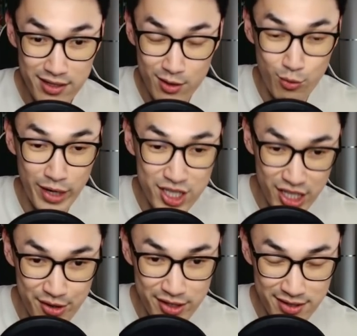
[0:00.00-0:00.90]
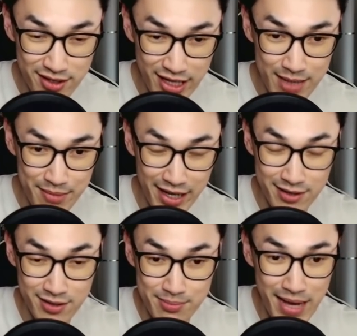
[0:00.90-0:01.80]
ranged characters in the game and
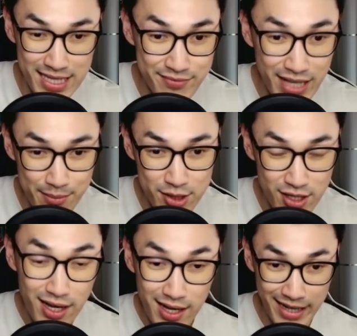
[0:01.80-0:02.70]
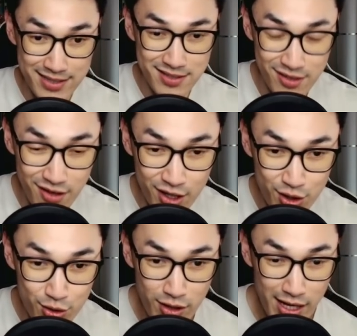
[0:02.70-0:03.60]
does massive damage, can stun lock
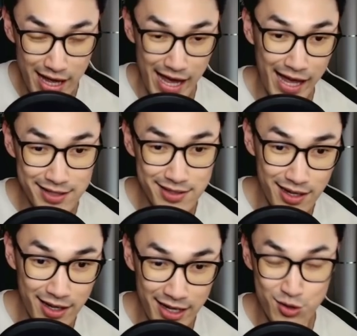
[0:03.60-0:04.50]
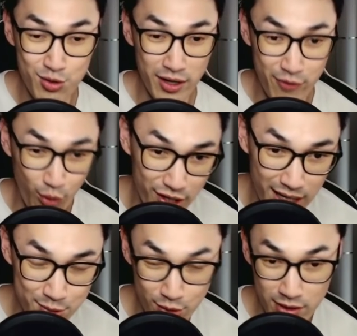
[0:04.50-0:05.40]
you, and hits you like 4
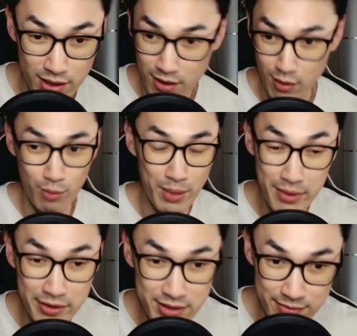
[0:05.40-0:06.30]
times, or maybe it's like